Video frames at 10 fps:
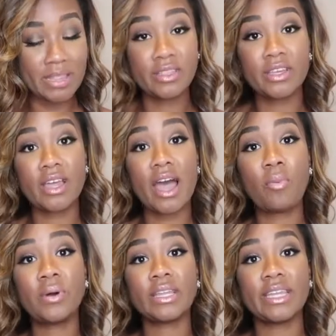and
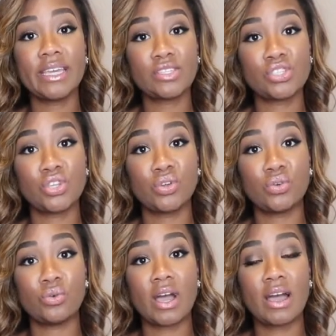I'll put links to